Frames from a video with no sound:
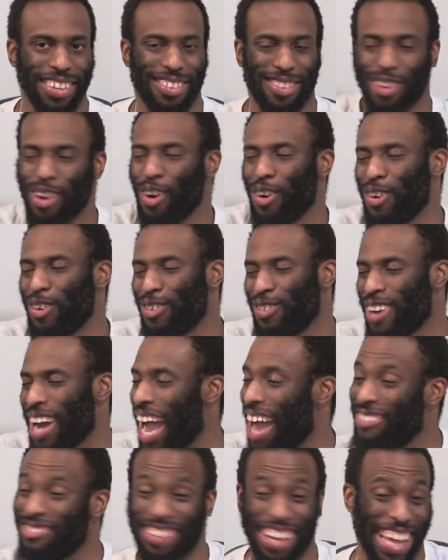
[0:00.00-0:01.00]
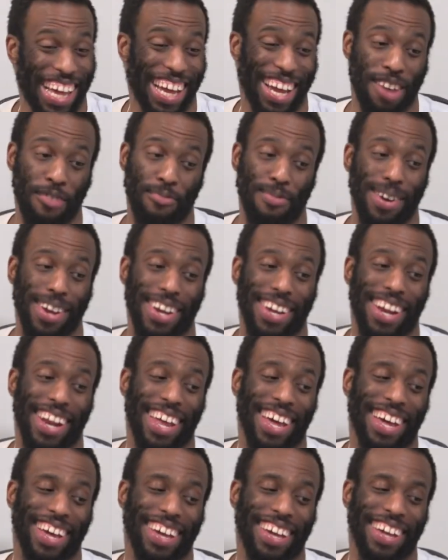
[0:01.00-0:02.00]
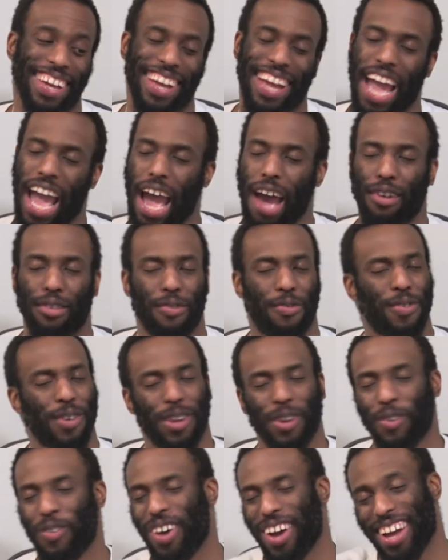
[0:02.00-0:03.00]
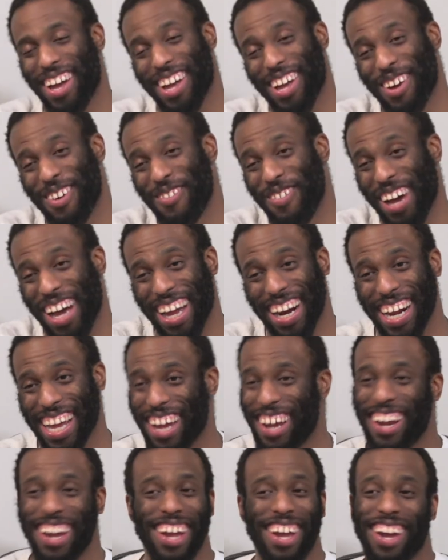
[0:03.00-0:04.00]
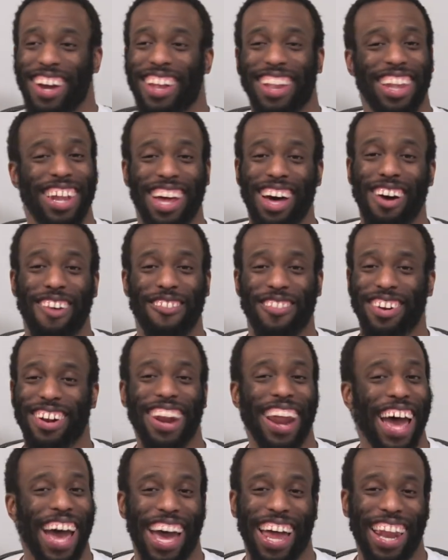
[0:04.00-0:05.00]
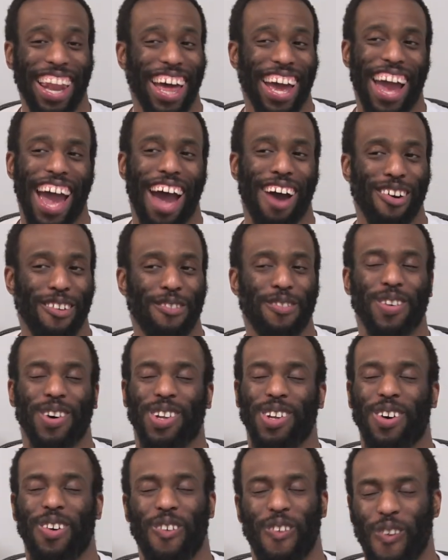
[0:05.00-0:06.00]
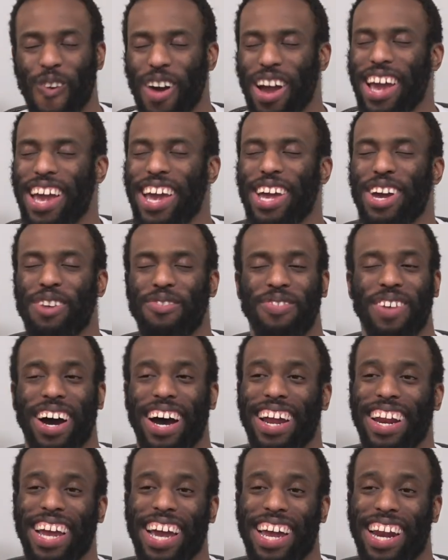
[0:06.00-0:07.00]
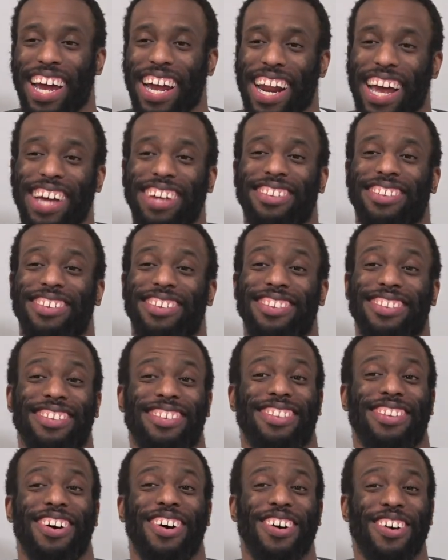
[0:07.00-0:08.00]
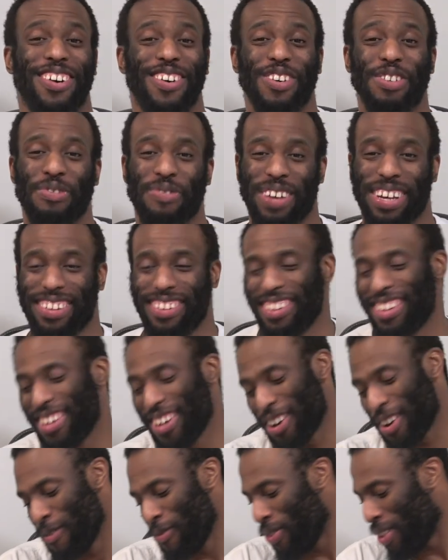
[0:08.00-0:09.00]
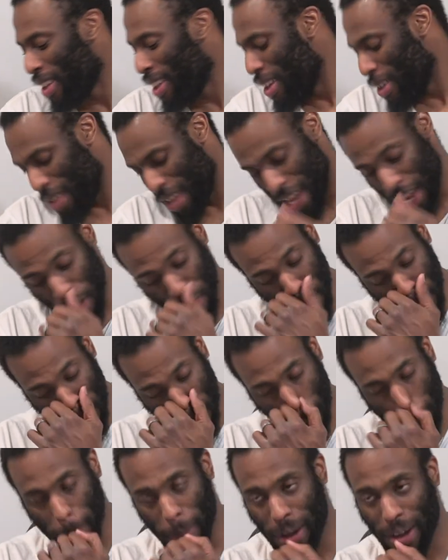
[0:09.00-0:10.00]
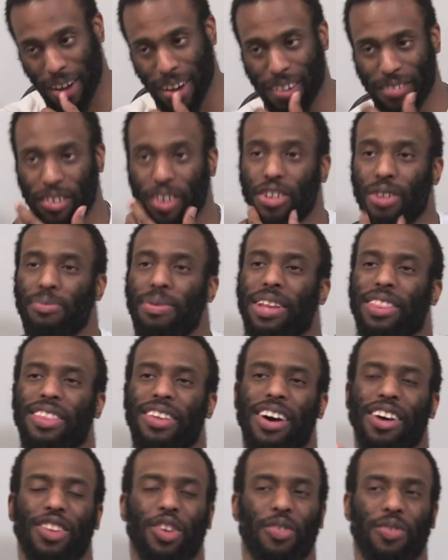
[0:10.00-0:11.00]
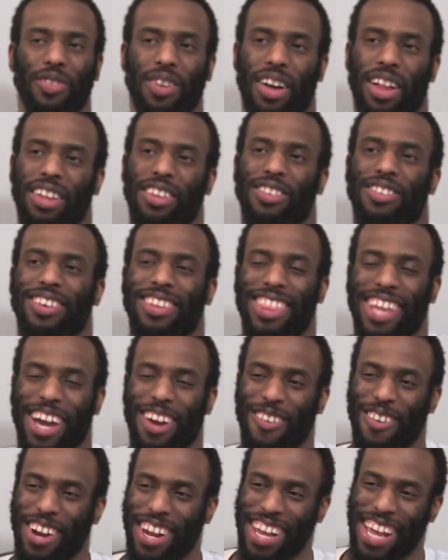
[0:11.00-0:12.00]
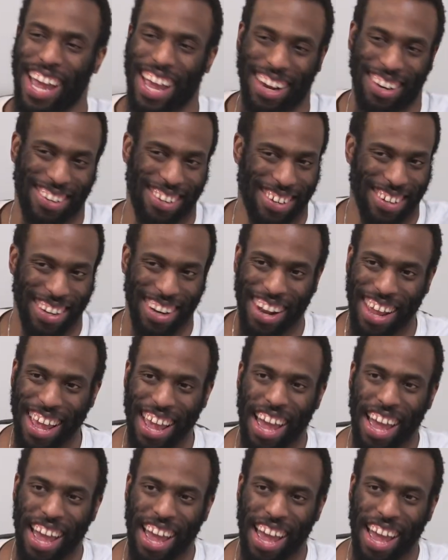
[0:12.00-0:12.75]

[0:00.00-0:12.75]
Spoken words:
So I'm like, bro, like, I would feel a way about that. Love or not, like, I would feel a way about that. Like, that is so messed up. Anyway, those are my thoughts. Hope y'all enjoyed that reaction.